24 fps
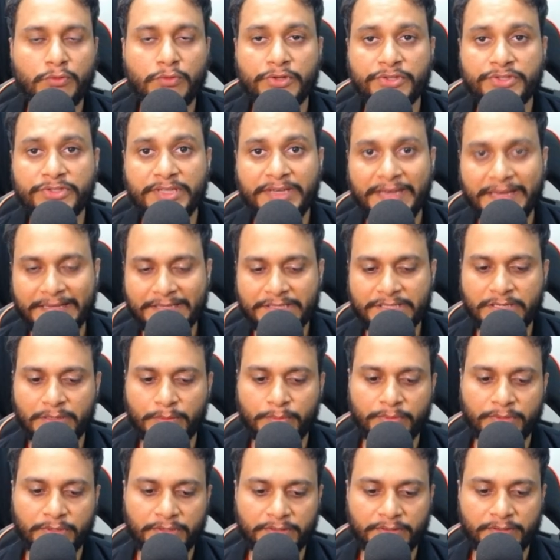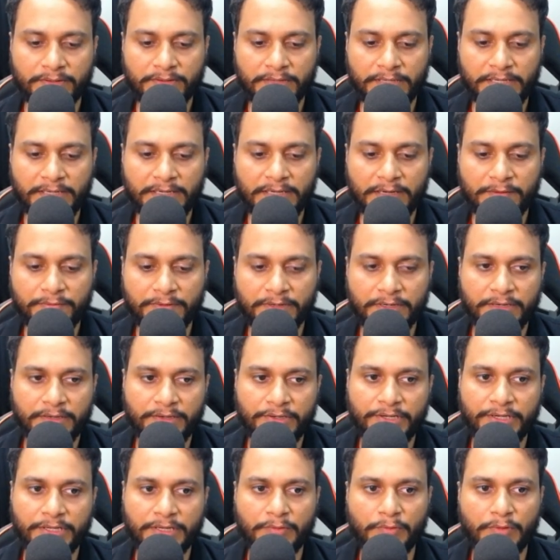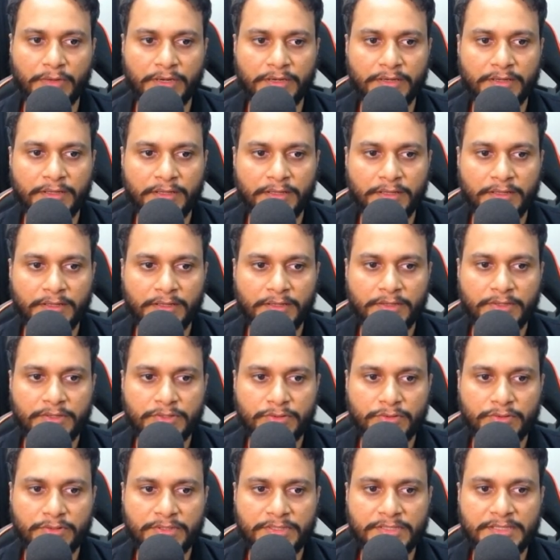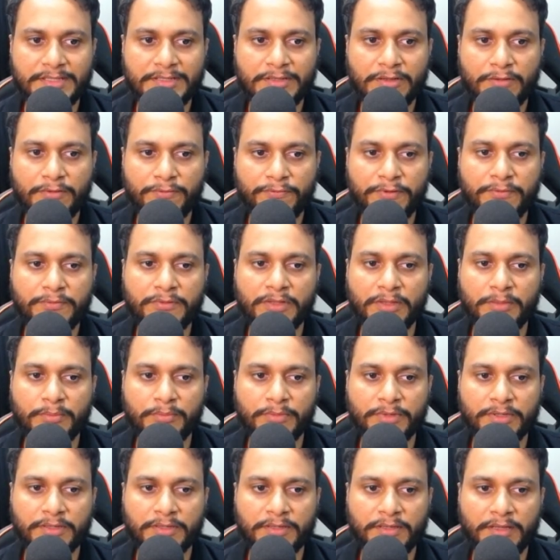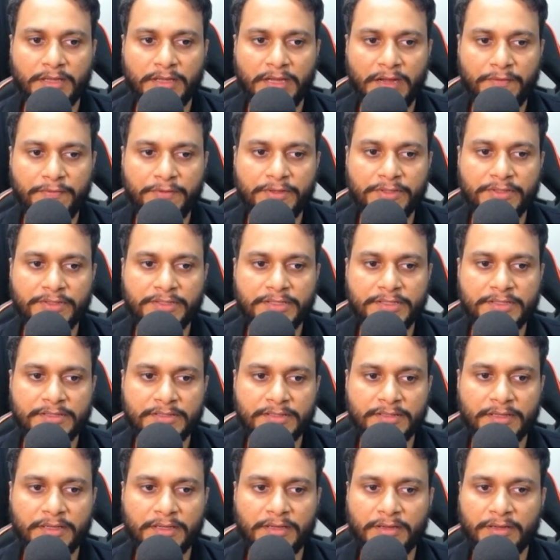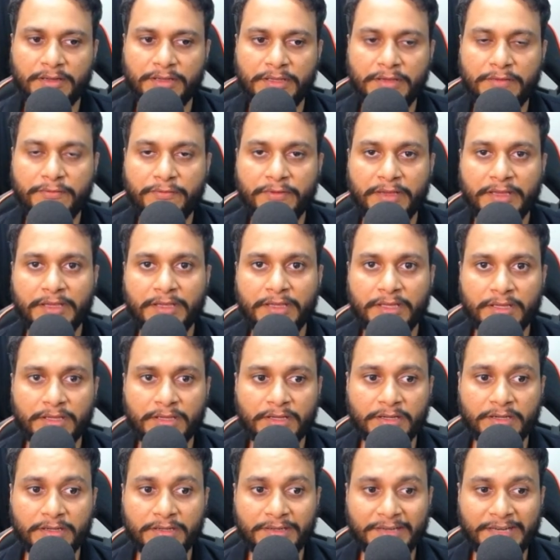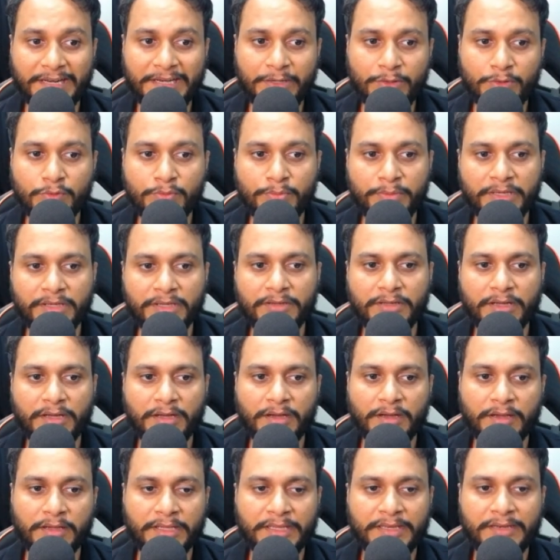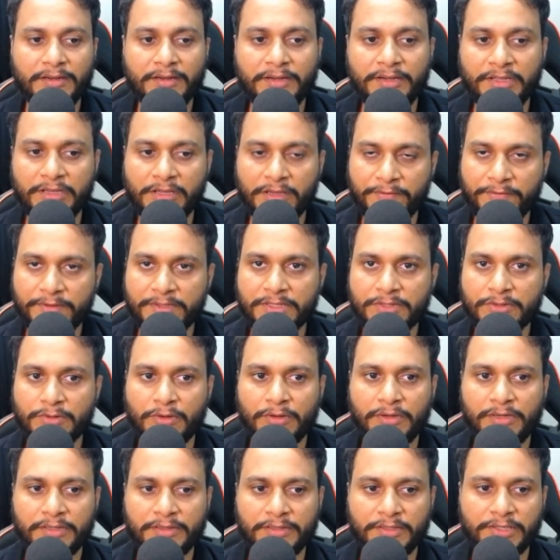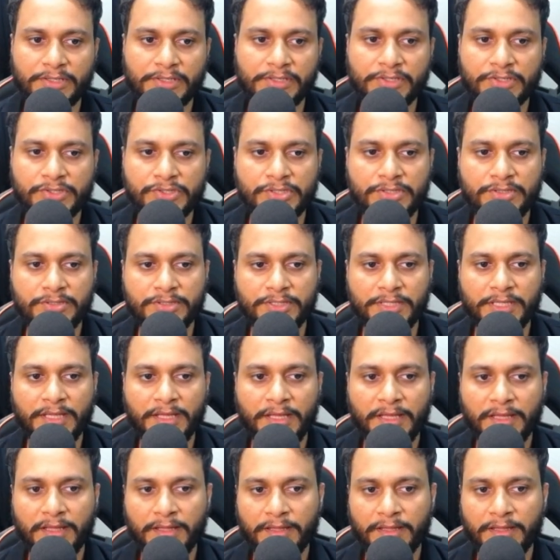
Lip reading: was the next number, right? After 101. So this is our fifth number. After this, if I try to make again a DFS call in the recursion tree,